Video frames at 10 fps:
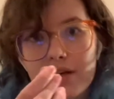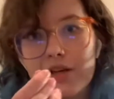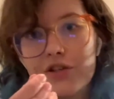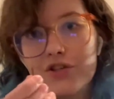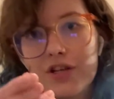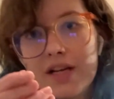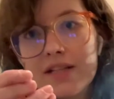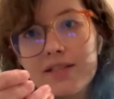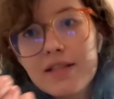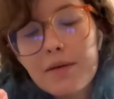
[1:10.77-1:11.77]

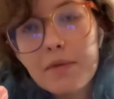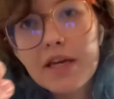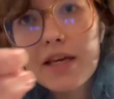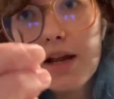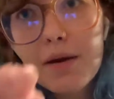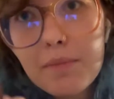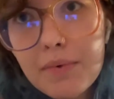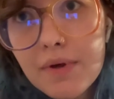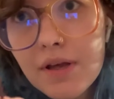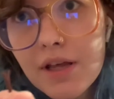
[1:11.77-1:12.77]
strands that make it up.
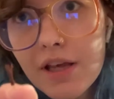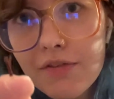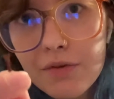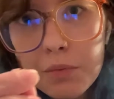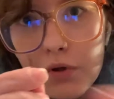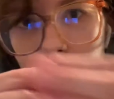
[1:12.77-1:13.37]
If you pull it